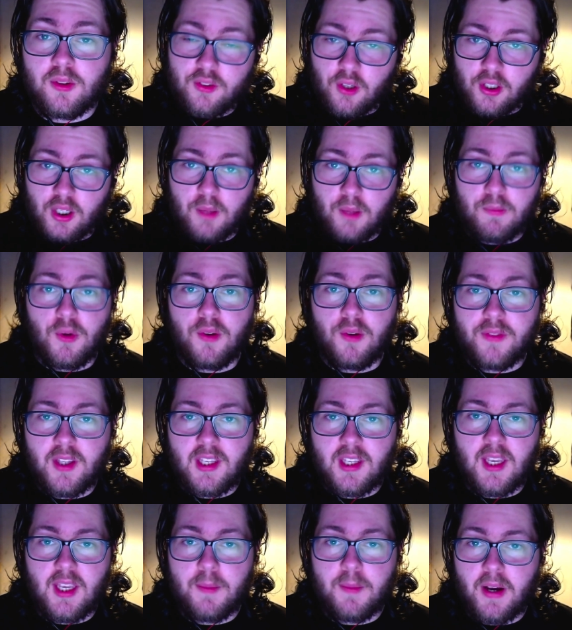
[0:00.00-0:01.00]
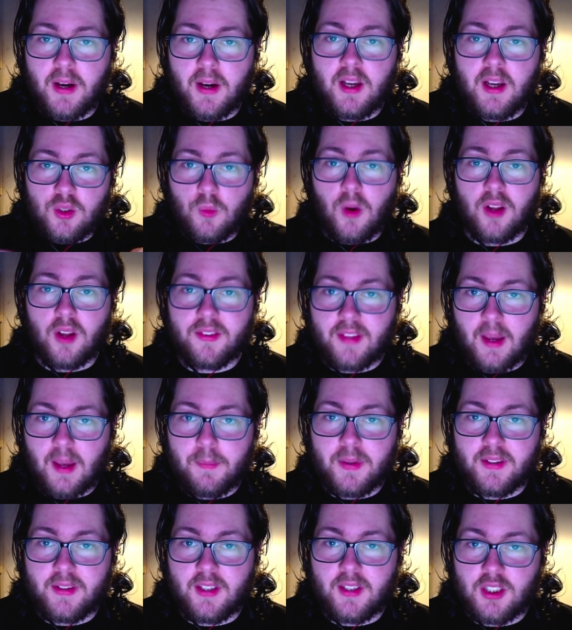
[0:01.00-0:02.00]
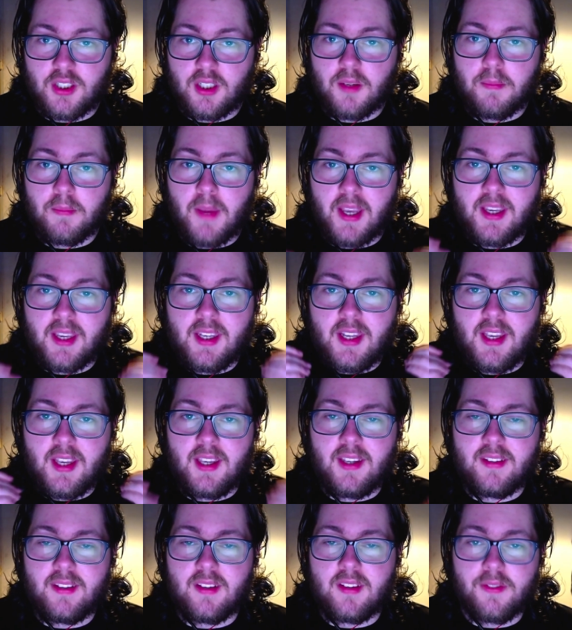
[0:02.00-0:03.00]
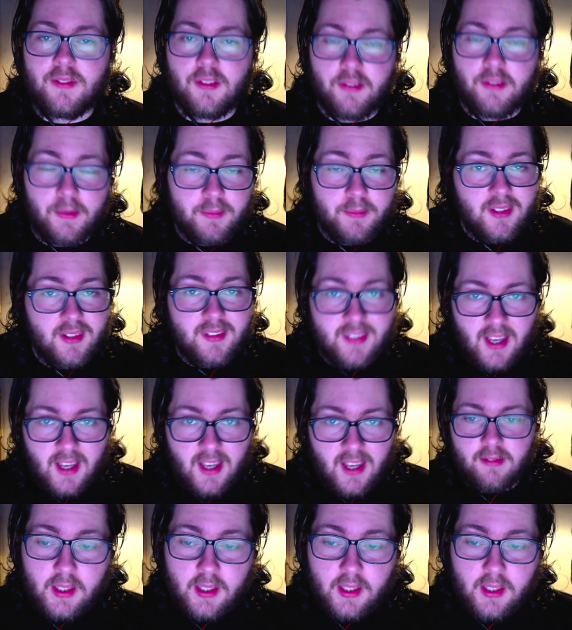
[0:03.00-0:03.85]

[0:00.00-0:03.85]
so you can move the keeper towards that position, making it easier for him to save.